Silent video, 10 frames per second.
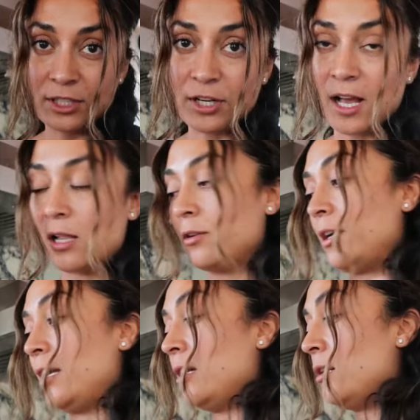you're
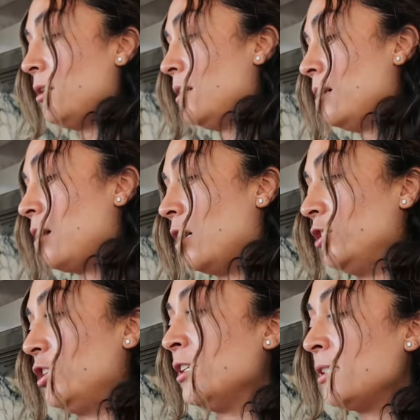calorie
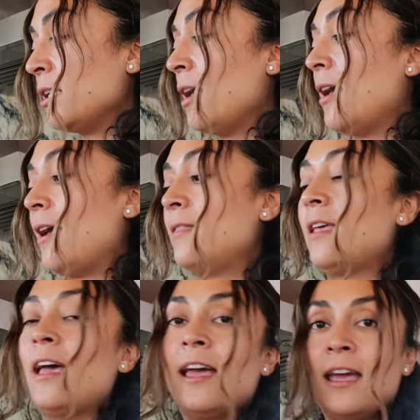conscious. And
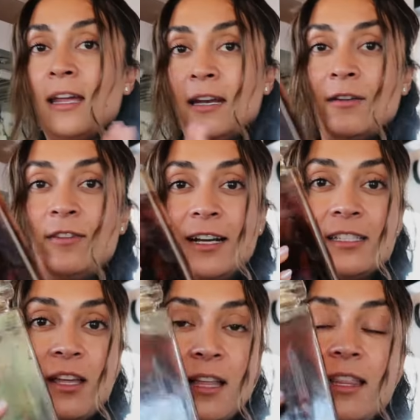then I don't know if you
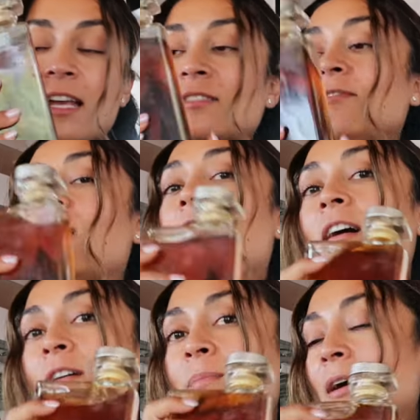guys saw that last
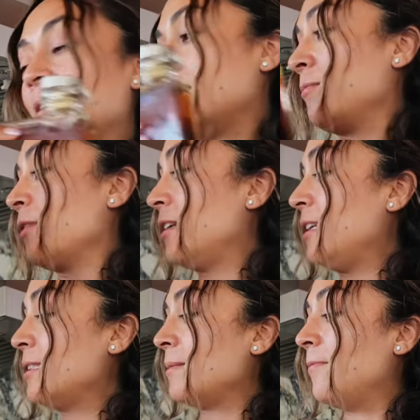vlog, but we're gonna
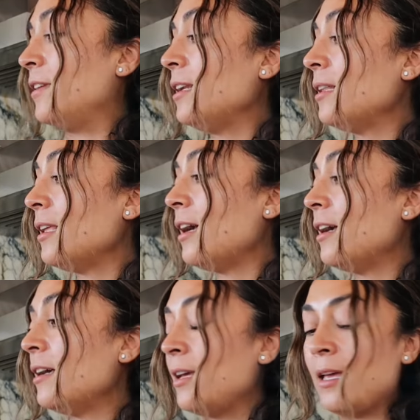need some
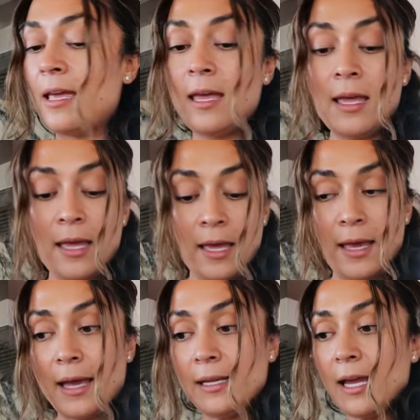vanilla
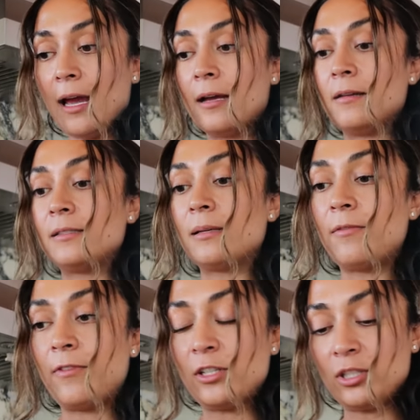and yeah, some
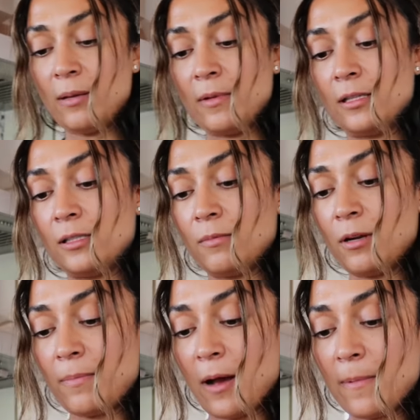fresh lemons. So I'm
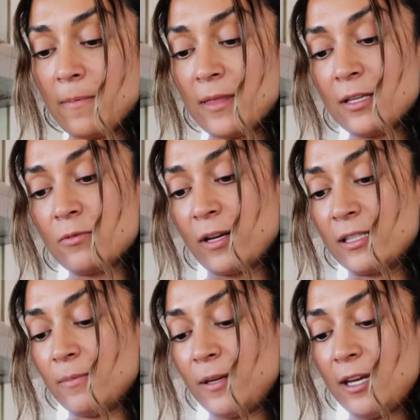gonna pop up in this
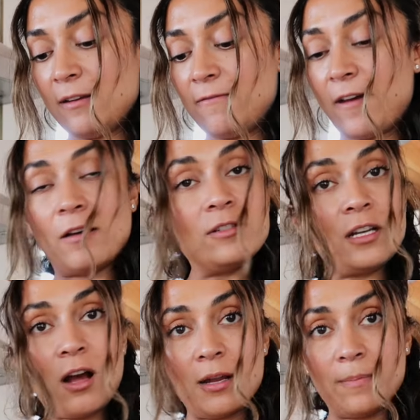recipe, found
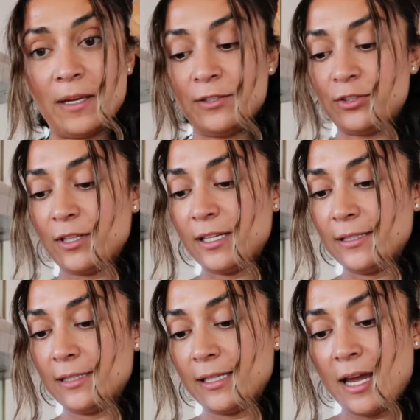it on
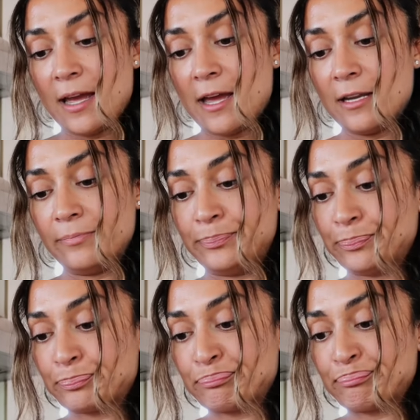Pinterest and
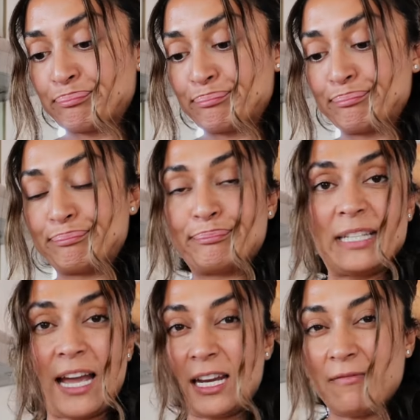
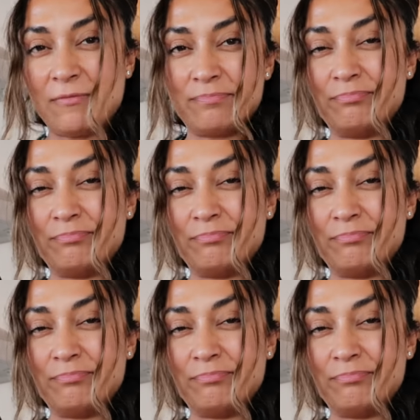kind of